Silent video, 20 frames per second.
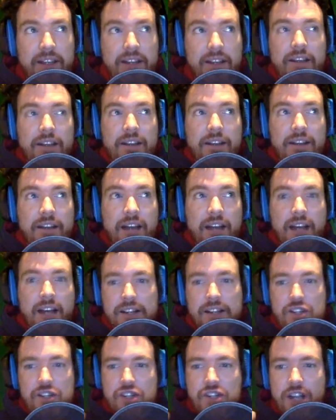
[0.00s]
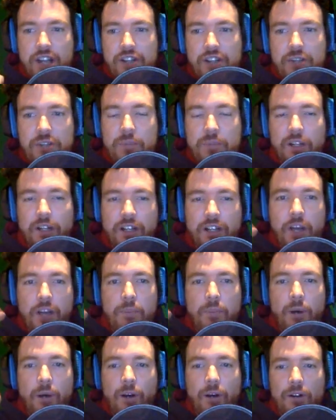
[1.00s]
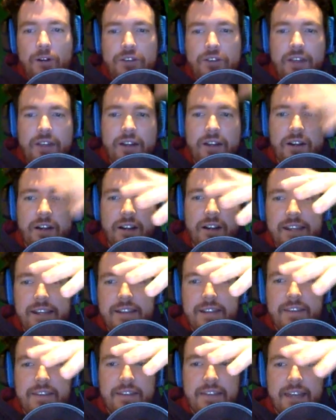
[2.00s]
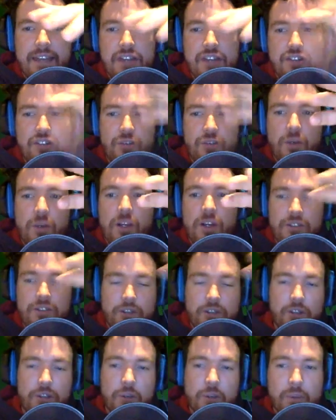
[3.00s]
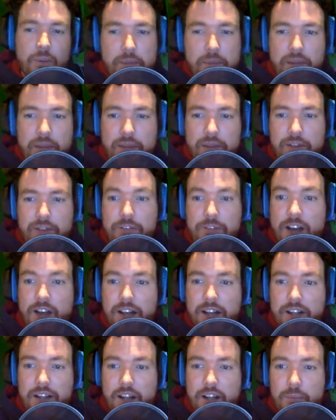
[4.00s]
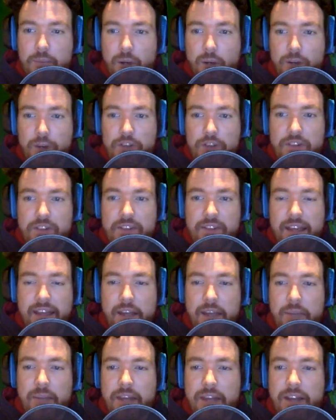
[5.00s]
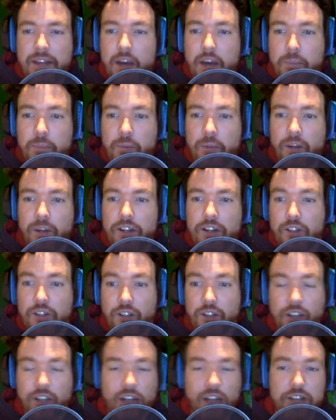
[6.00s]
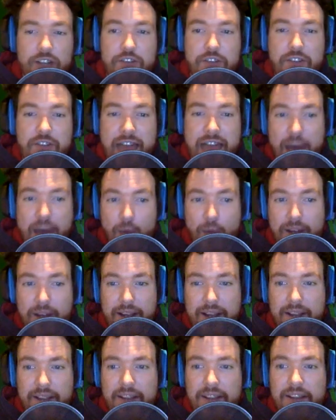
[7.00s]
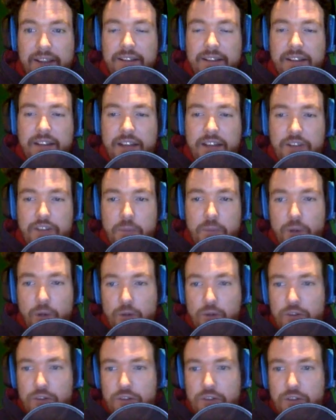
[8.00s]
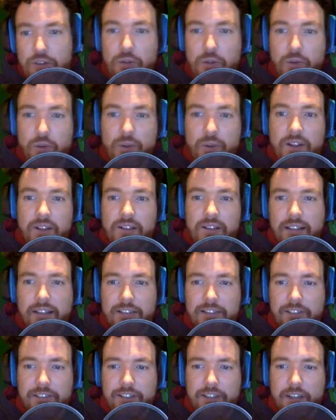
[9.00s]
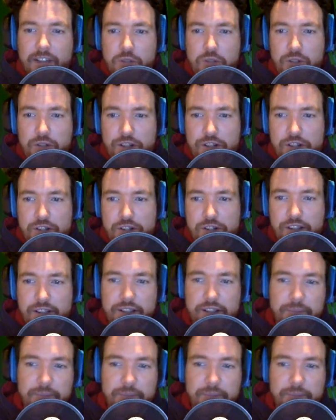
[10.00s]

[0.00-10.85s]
not an injection, but gun parts that are in the cage as well. So you might be able to find gun parts in the game and upgrade your guns that way, as opposed to leveling up traditionally.